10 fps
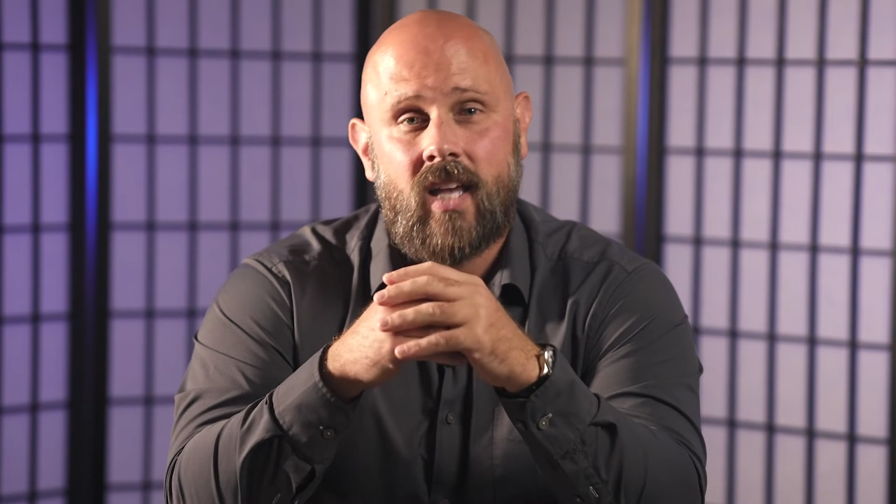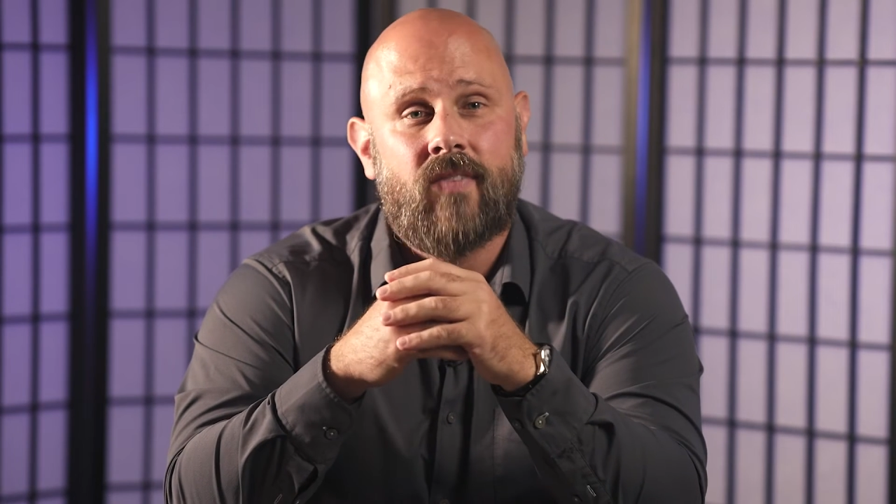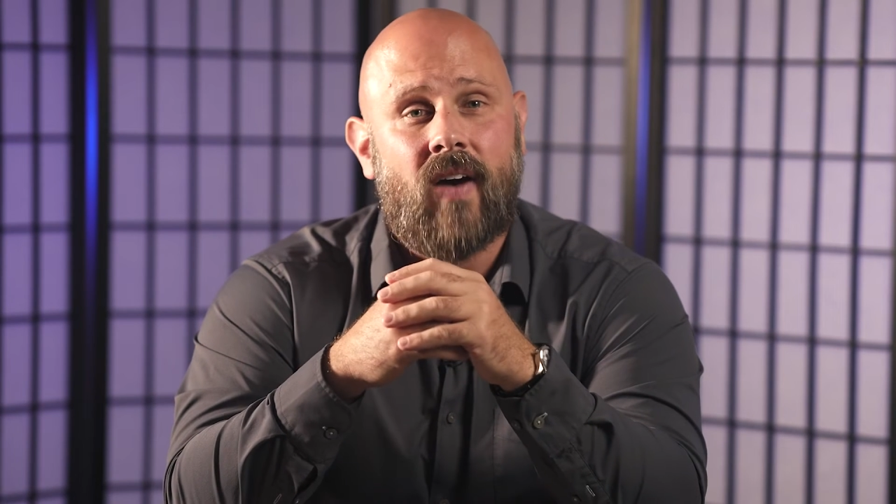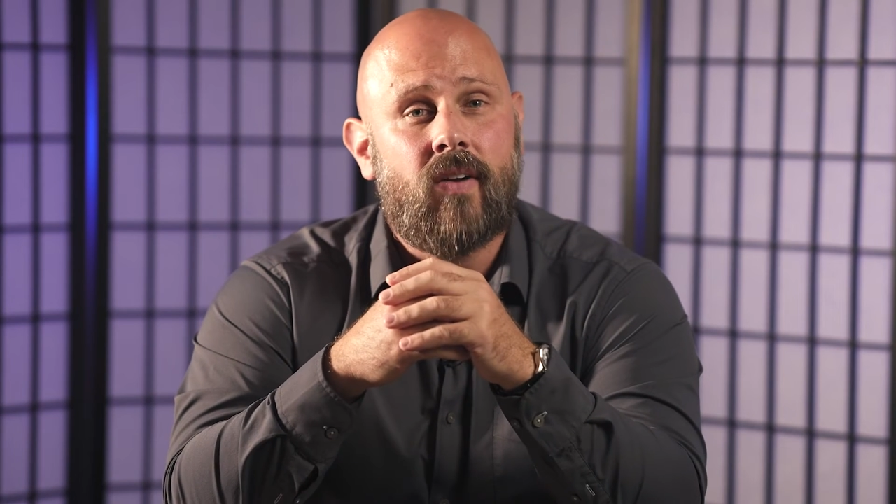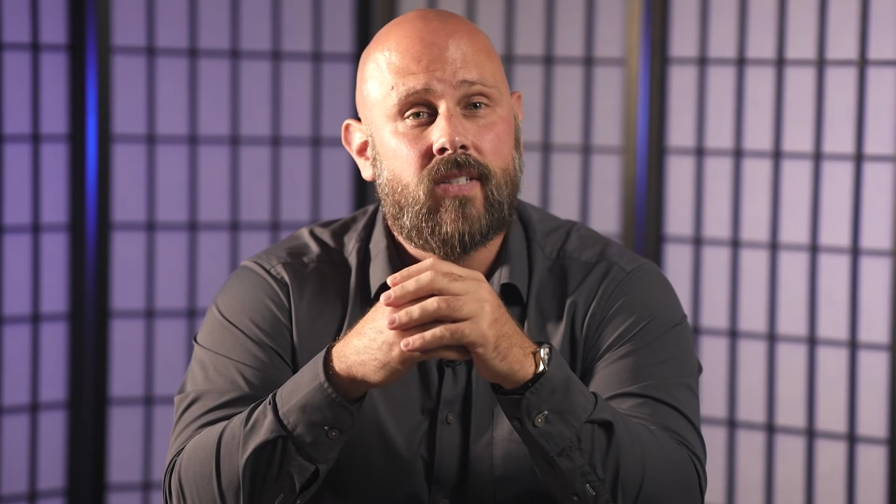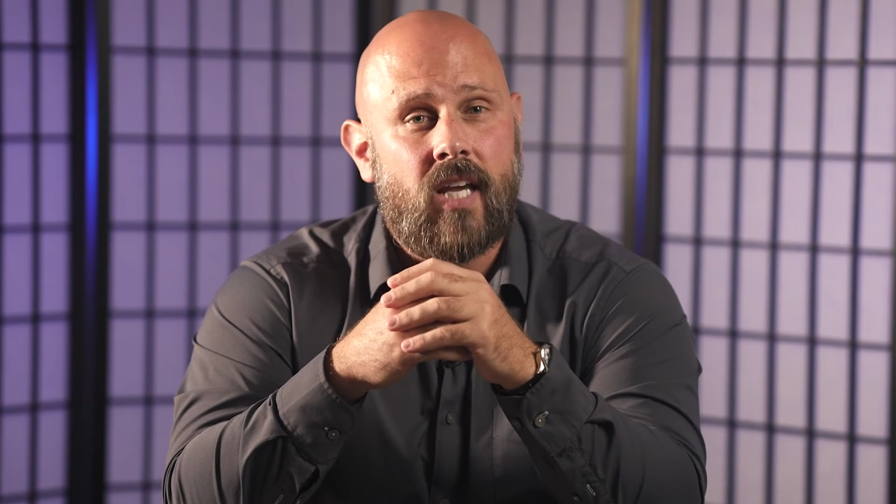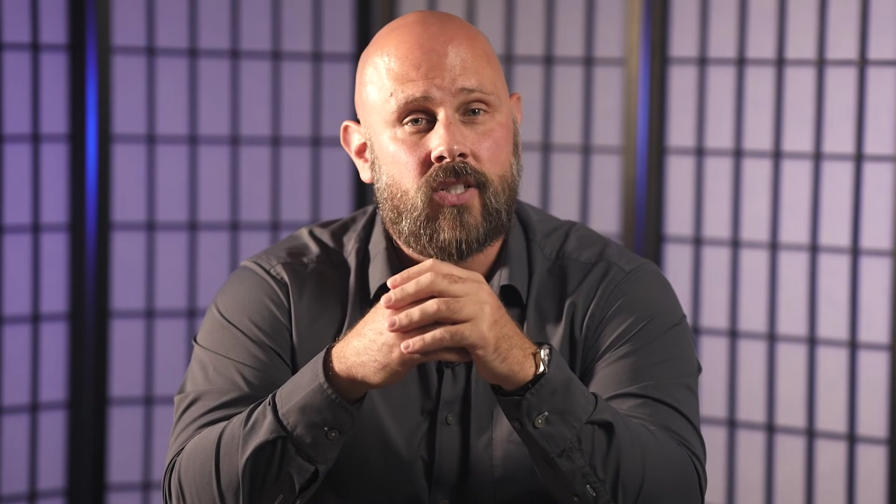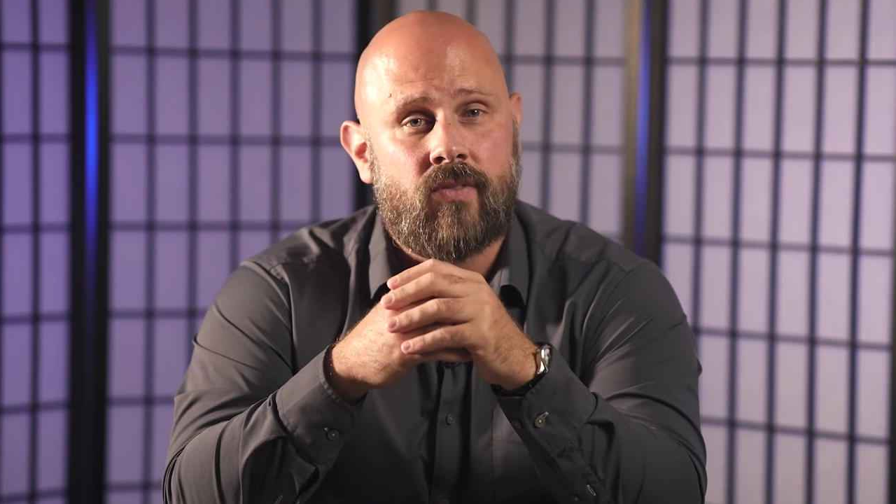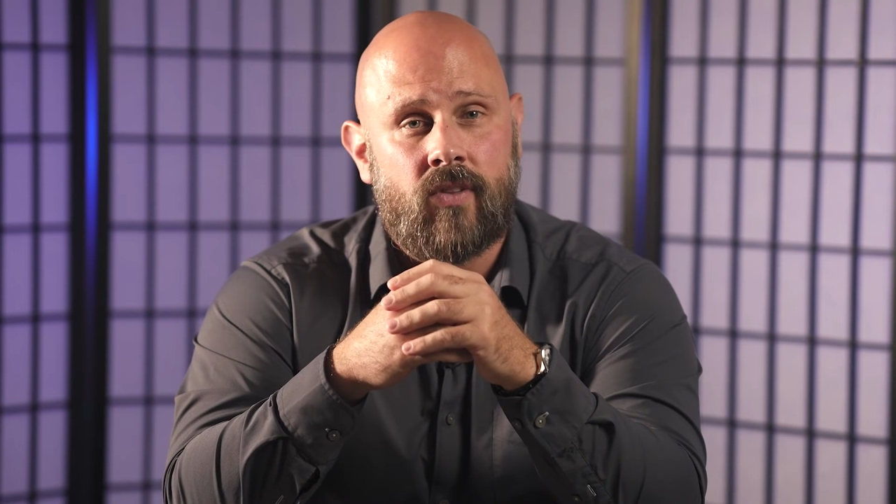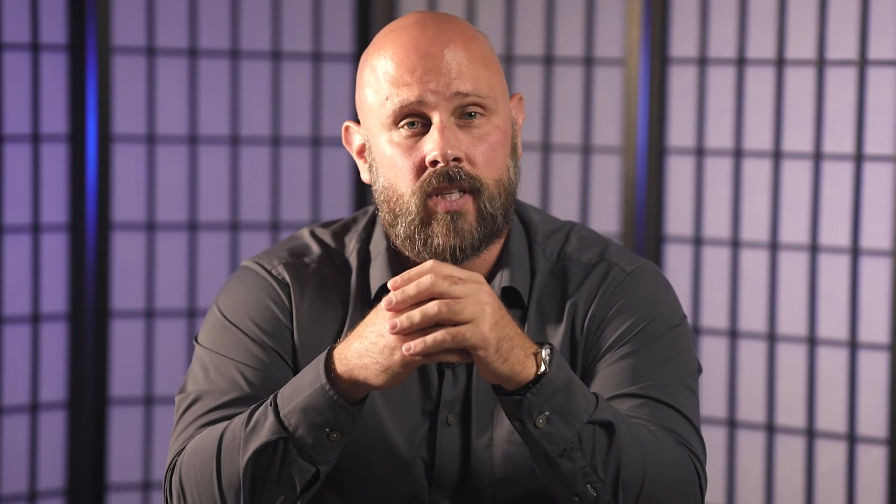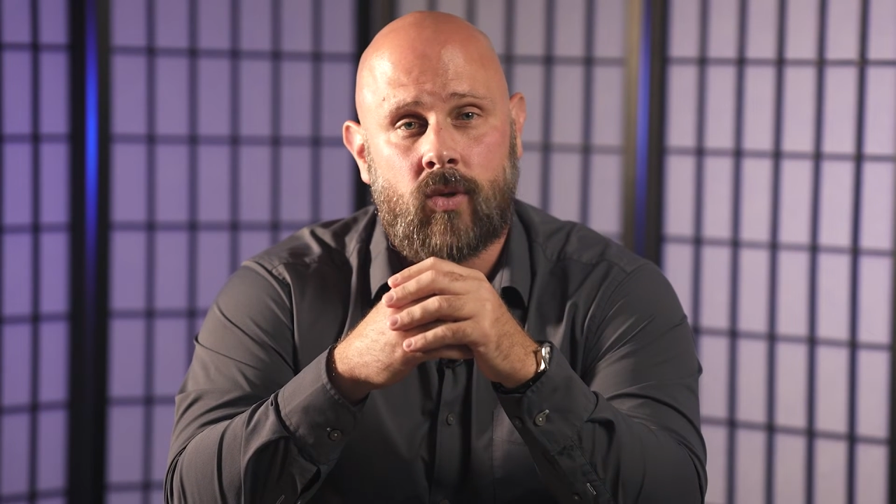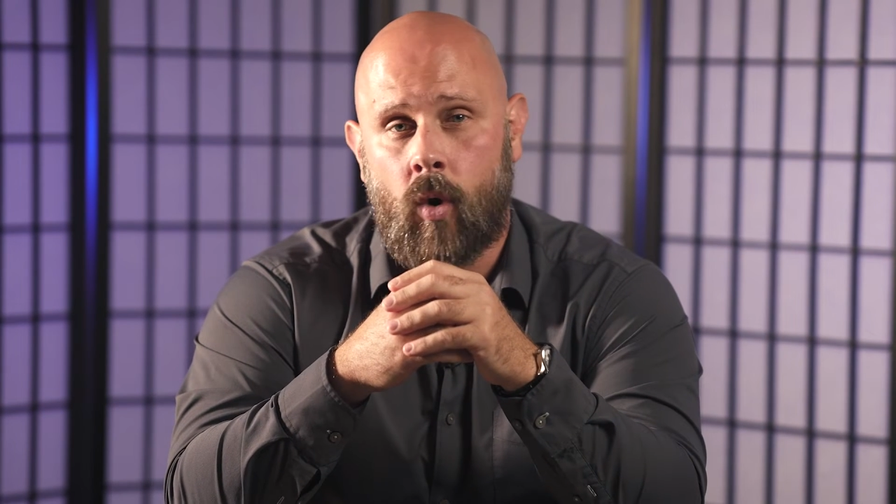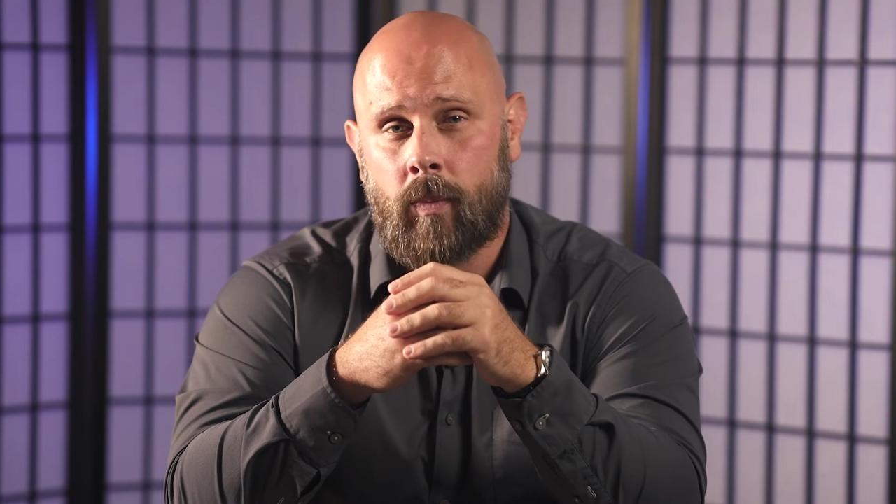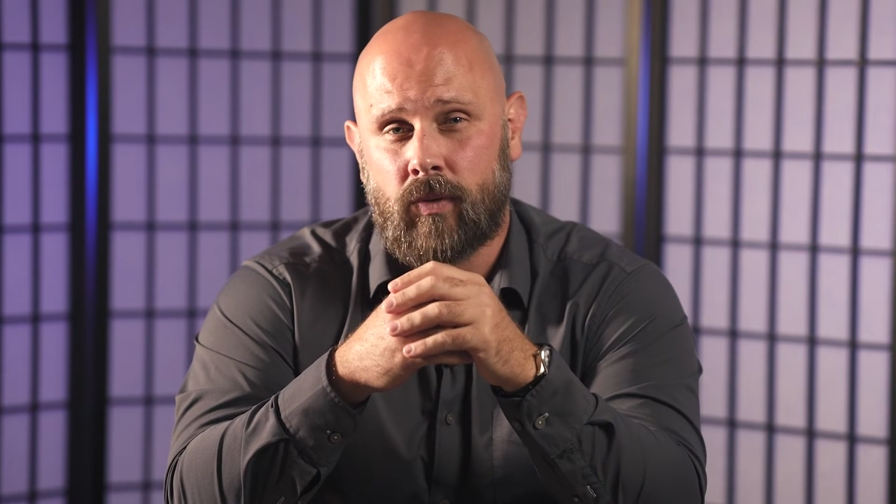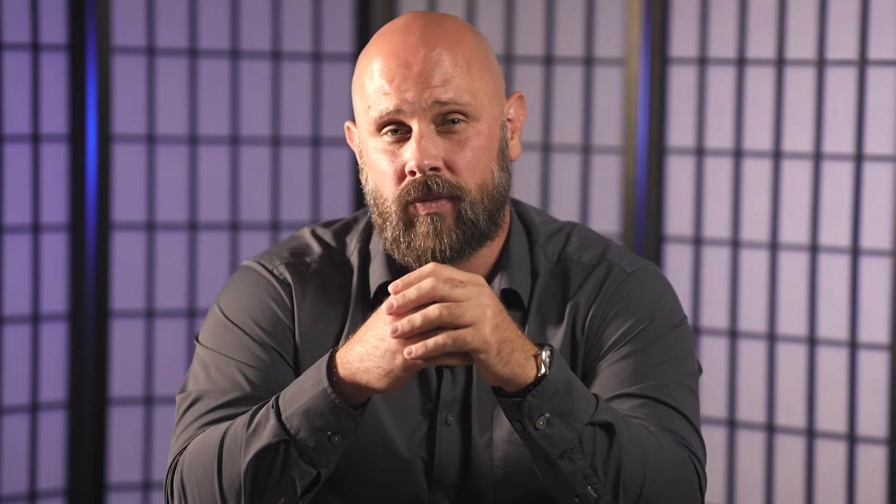The foundation for this
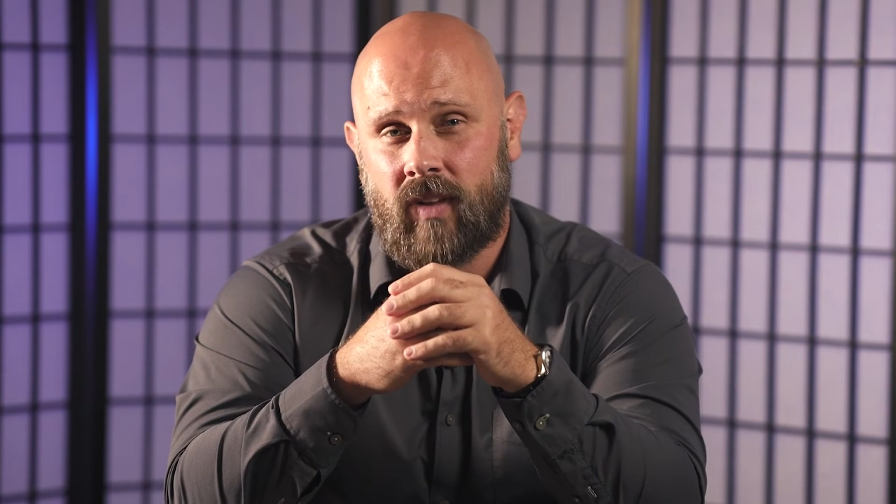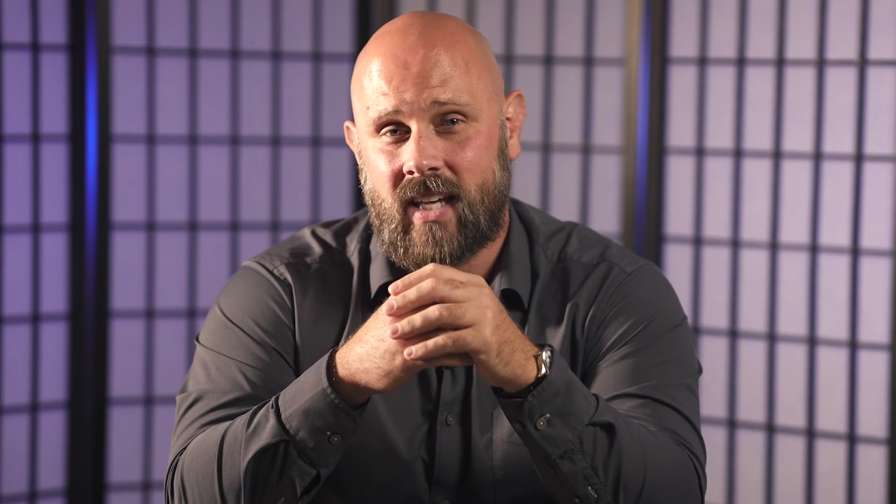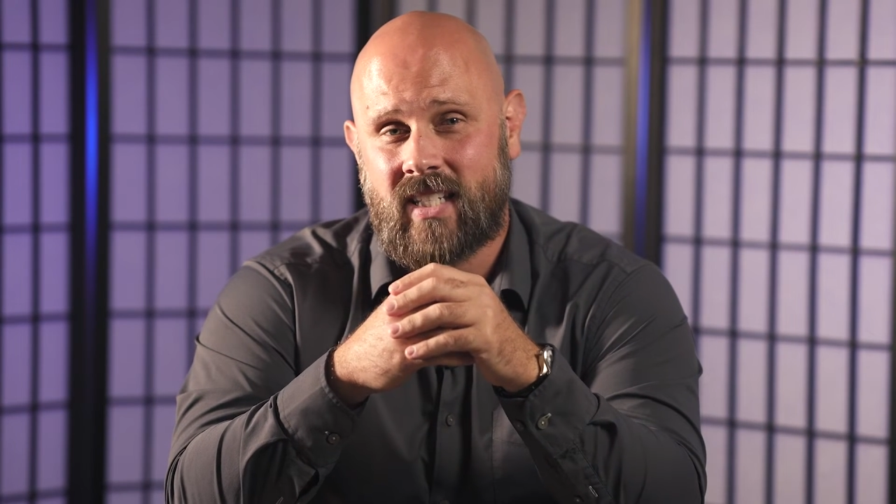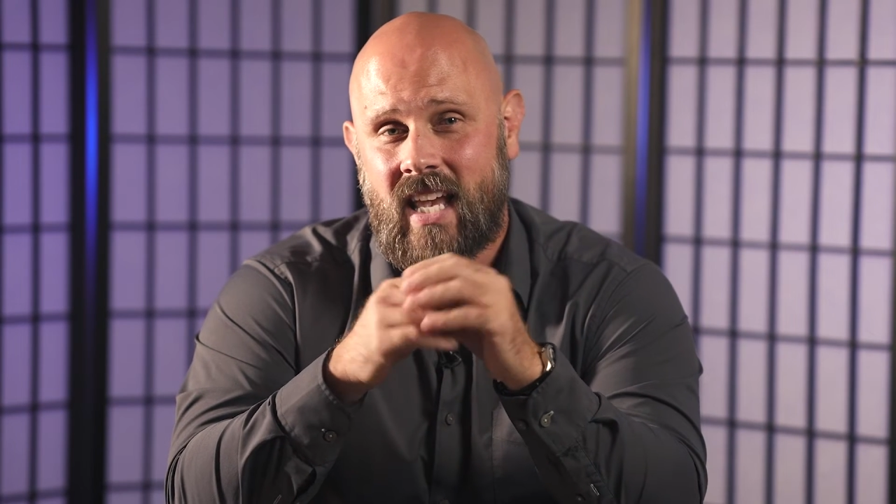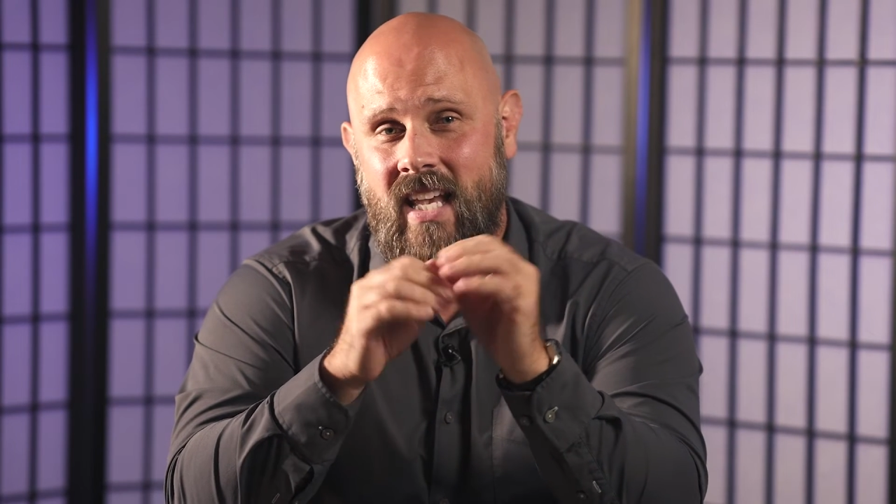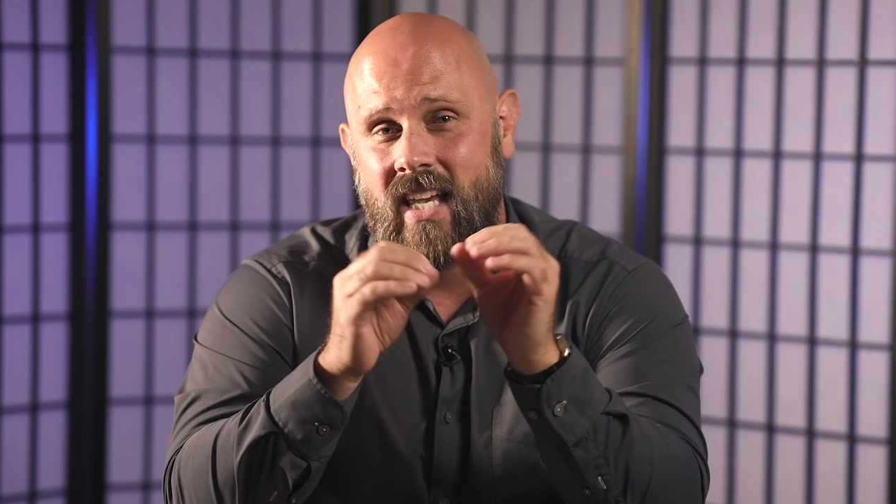Orbital Flex